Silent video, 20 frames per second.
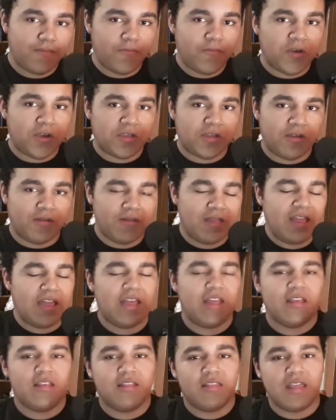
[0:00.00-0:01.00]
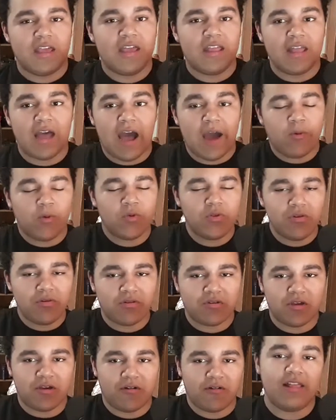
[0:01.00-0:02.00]
fix it. Then I will do
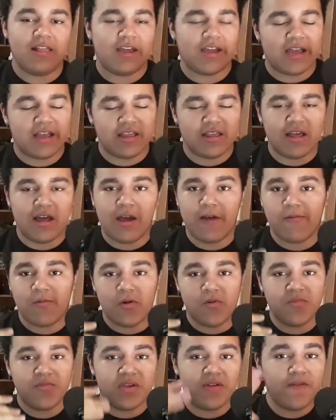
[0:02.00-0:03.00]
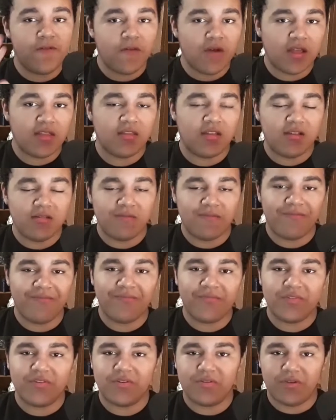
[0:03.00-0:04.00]
so. And like I said, I won't be offended.
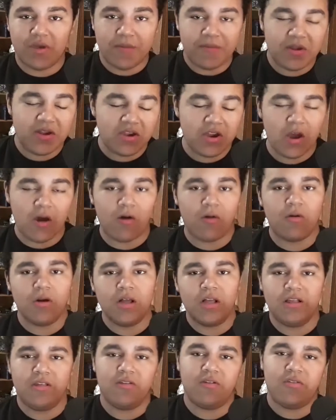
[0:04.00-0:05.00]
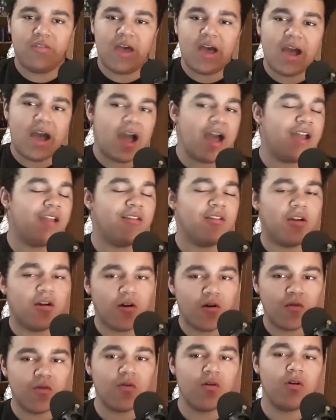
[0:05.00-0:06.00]
Just let me know so that I
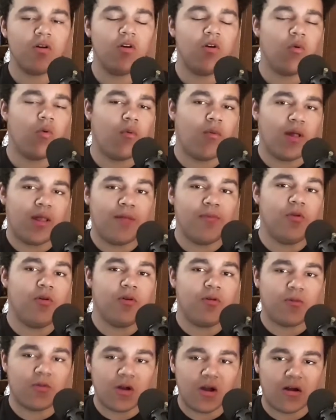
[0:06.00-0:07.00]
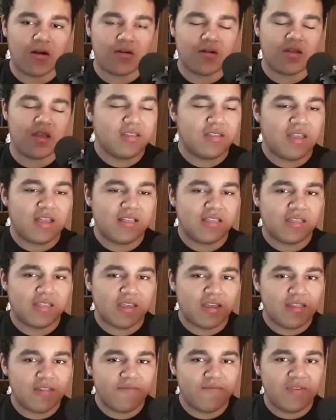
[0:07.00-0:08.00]
know what I'm doing wrong. I guess that's
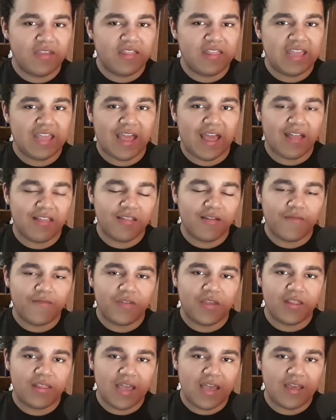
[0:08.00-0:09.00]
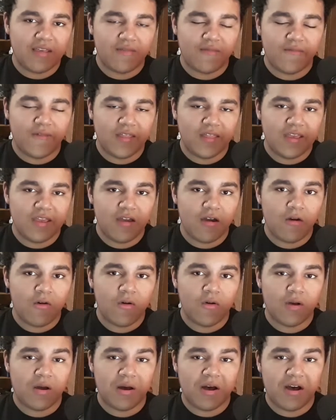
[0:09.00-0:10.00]
going to be the end of today's
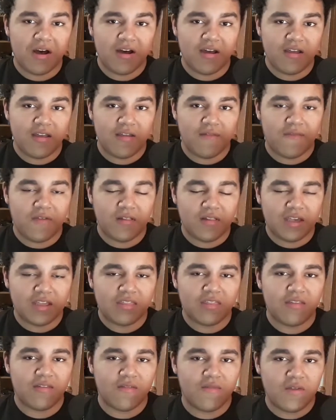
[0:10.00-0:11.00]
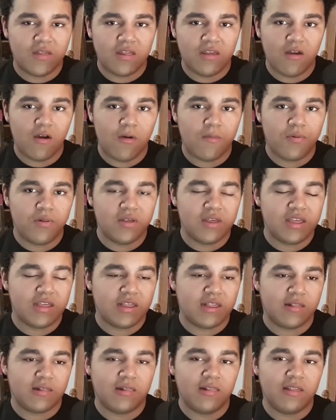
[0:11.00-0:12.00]
video. Uh, if you like this video,
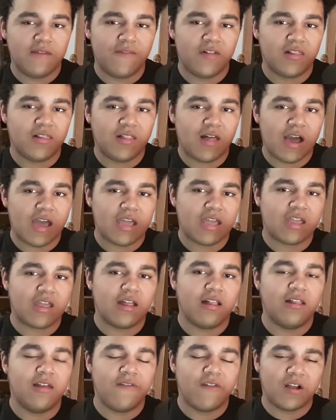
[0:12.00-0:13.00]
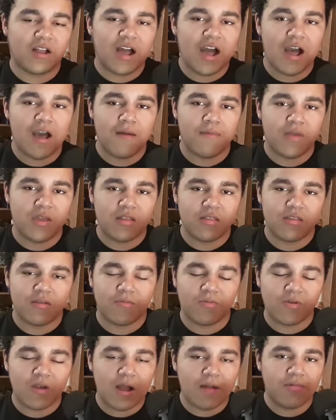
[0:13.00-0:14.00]
please leave a like, leave a comment,
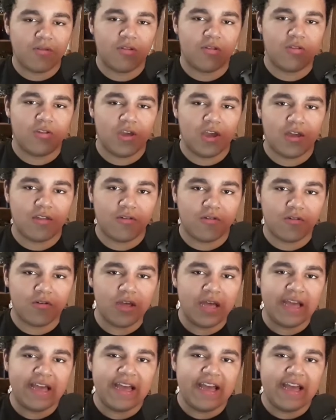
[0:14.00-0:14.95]
subscribe to the channel,